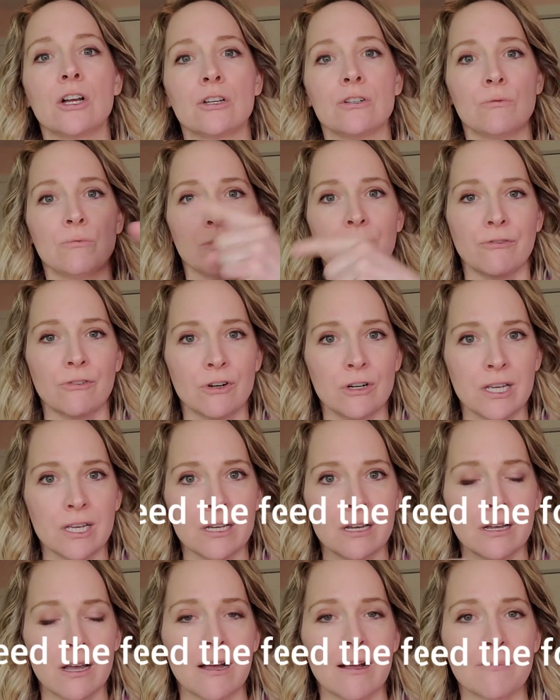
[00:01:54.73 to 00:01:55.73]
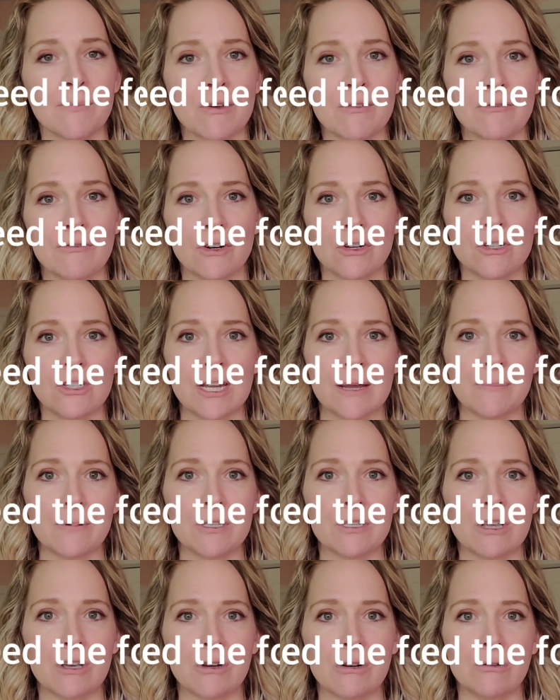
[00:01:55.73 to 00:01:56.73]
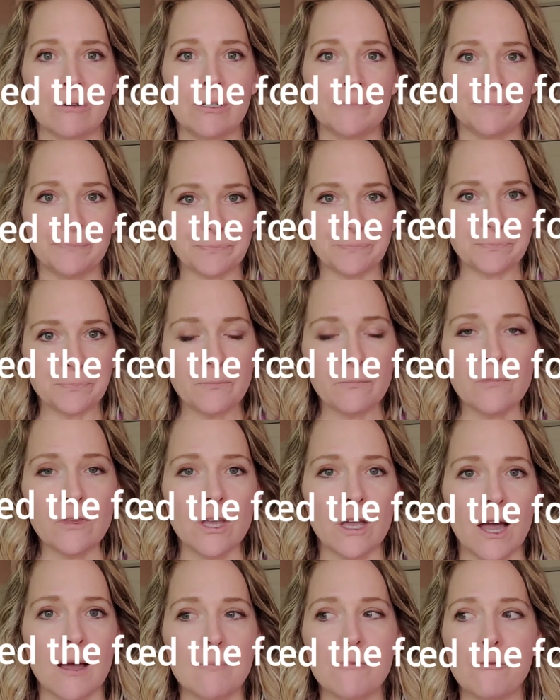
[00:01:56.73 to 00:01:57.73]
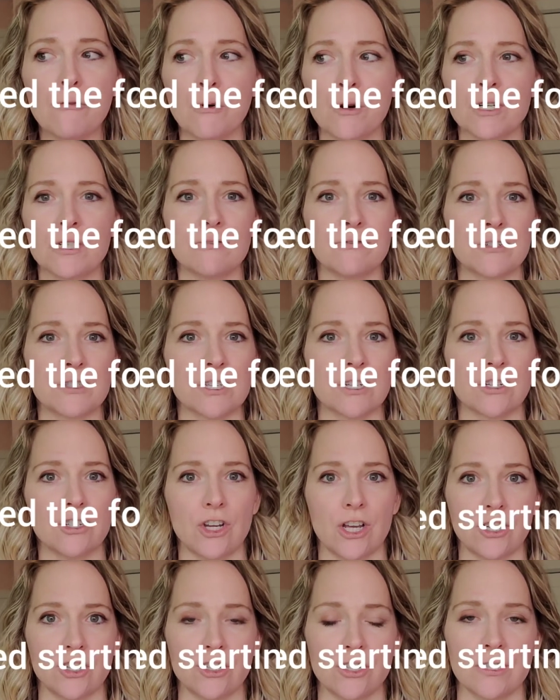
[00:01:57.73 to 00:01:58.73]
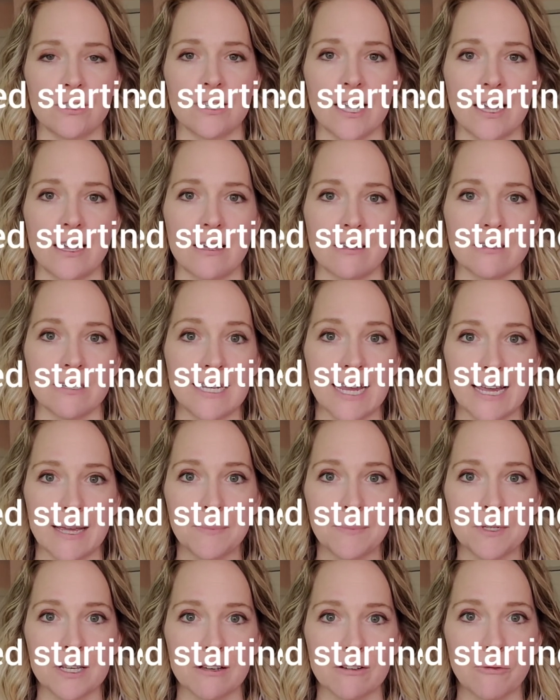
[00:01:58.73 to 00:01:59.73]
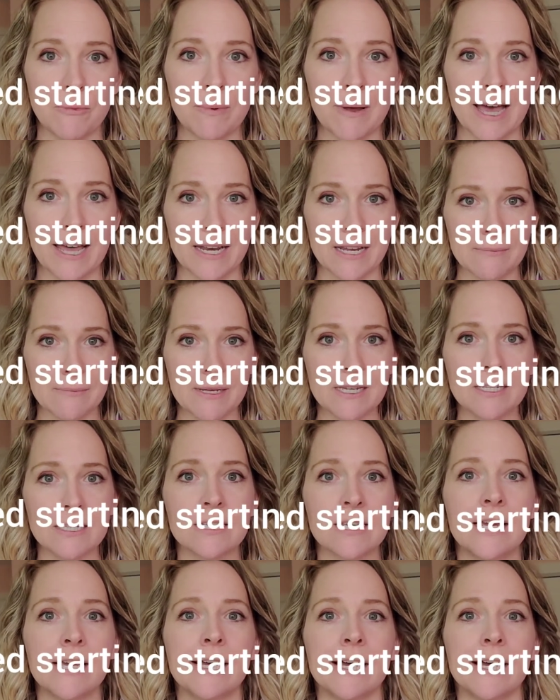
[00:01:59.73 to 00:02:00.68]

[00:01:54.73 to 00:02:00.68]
Refer to the first episode for different suggestions on types of potting mix.